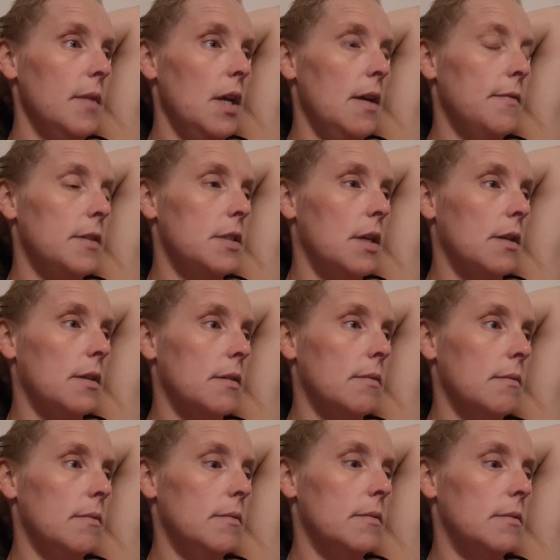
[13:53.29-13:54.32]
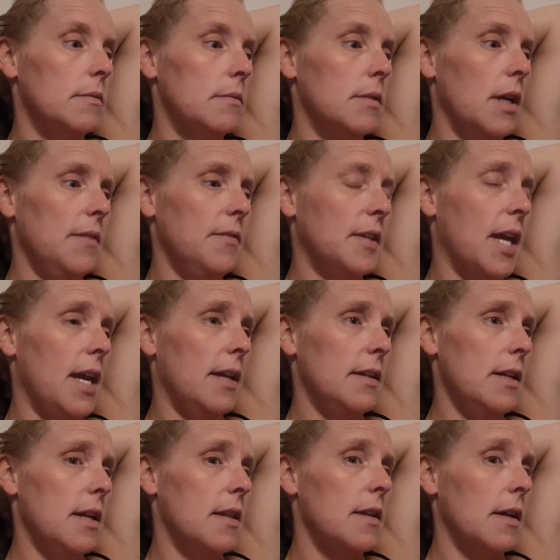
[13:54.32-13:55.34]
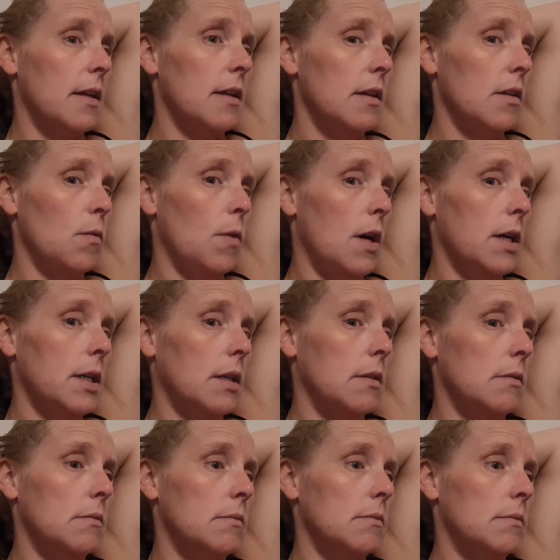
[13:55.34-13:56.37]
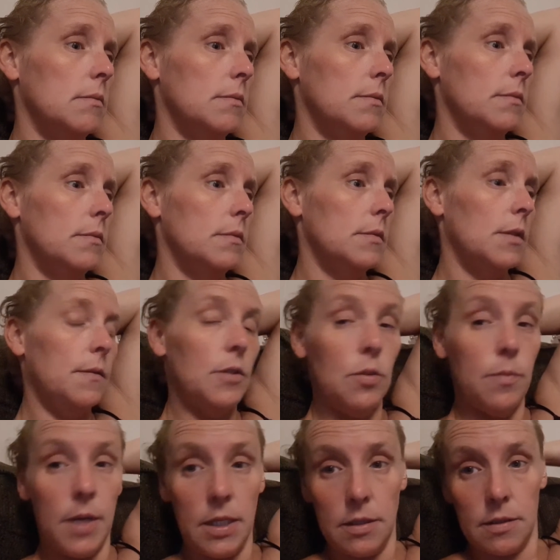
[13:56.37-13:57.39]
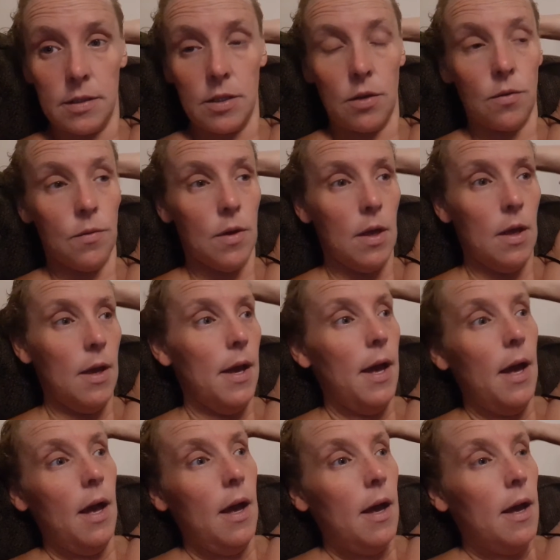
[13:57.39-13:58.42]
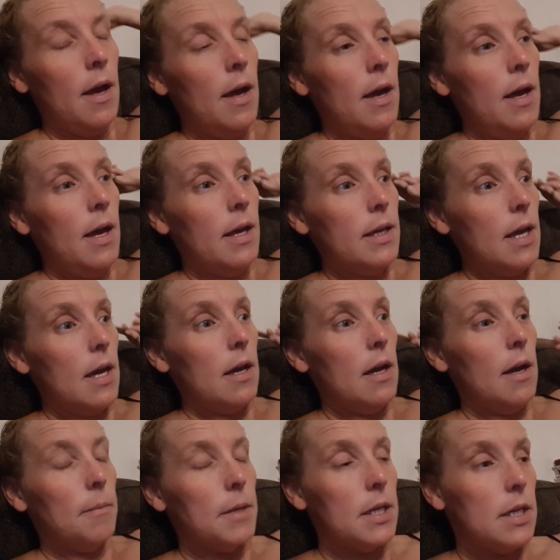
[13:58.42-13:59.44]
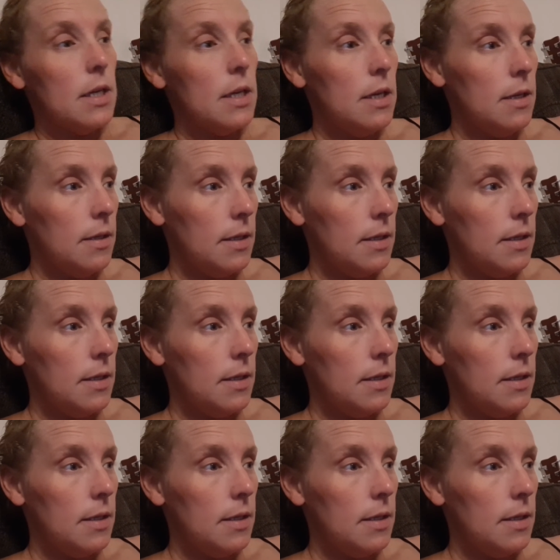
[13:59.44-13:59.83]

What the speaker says: I haven't canned anything in a little while. A few months, so yeah, I